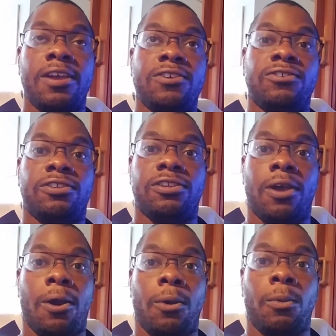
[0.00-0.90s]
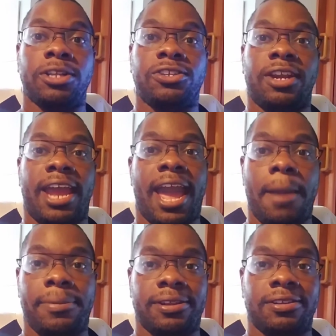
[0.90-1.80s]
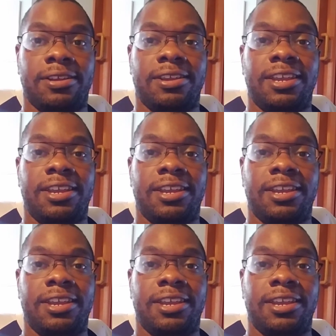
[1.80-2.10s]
So what's going to happen